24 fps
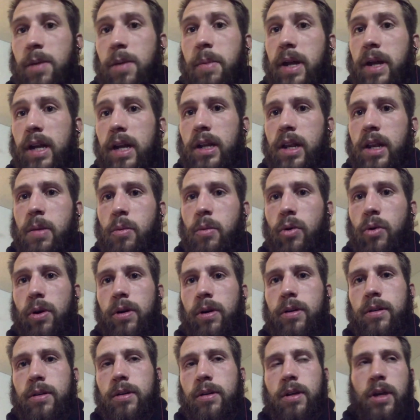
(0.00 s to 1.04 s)
about it
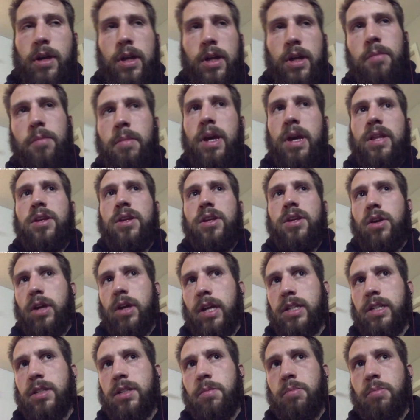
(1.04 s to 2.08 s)
anymore. And you
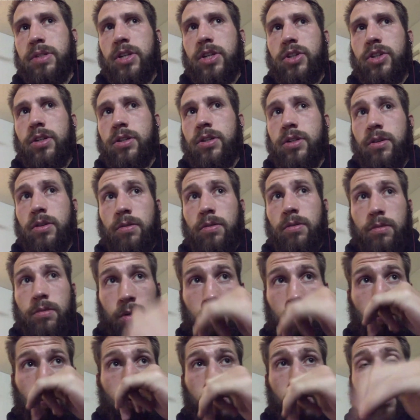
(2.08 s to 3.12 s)
get some positions
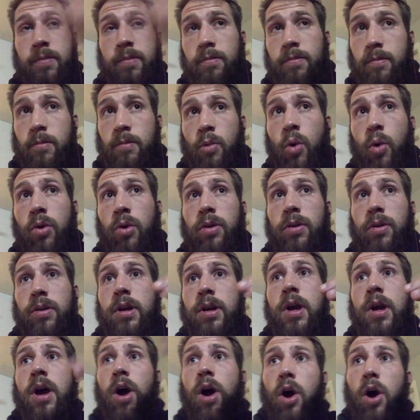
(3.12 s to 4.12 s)
you'll work more